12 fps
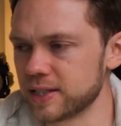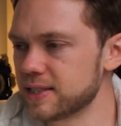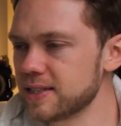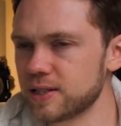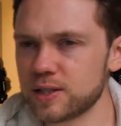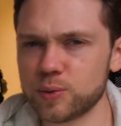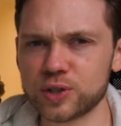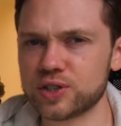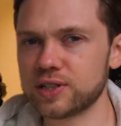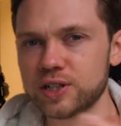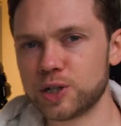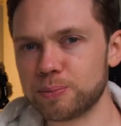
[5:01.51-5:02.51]
And since this was
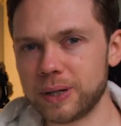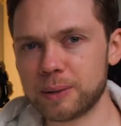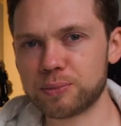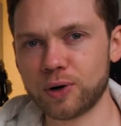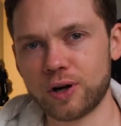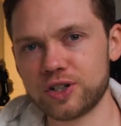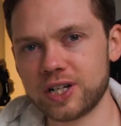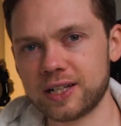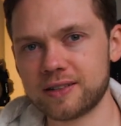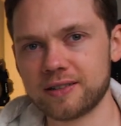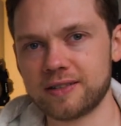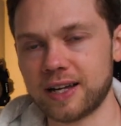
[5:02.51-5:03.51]
such a big
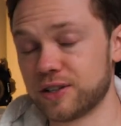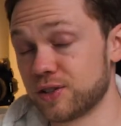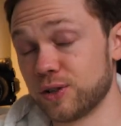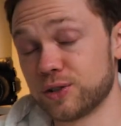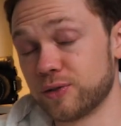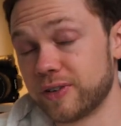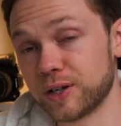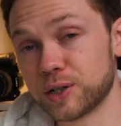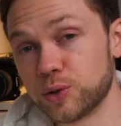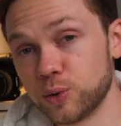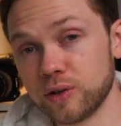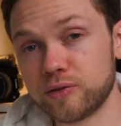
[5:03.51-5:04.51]
project that is also very
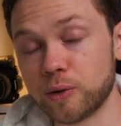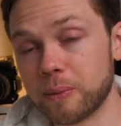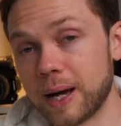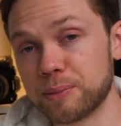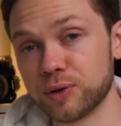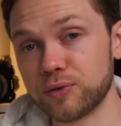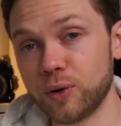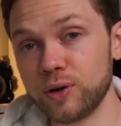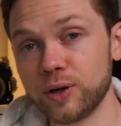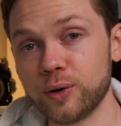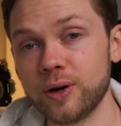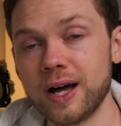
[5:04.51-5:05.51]
cool for my
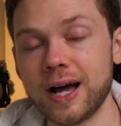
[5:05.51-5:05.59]
portfolio,